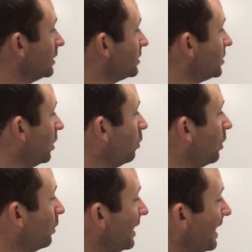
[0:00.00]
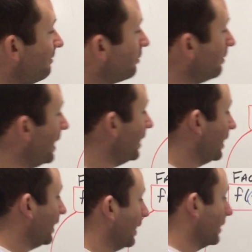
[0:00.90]
So what we have
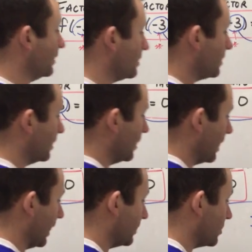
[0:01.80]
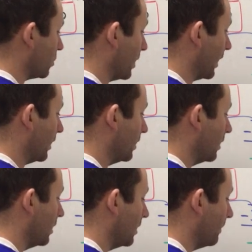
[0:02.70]
remaining is x
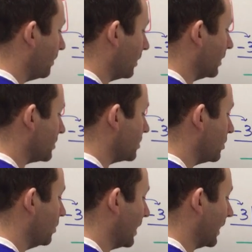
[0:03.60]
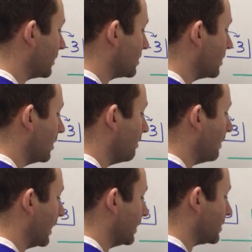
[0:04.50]
squared plus 2x
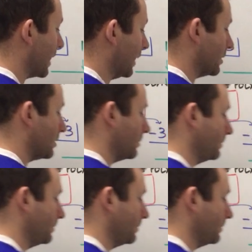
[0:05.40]
minus 8.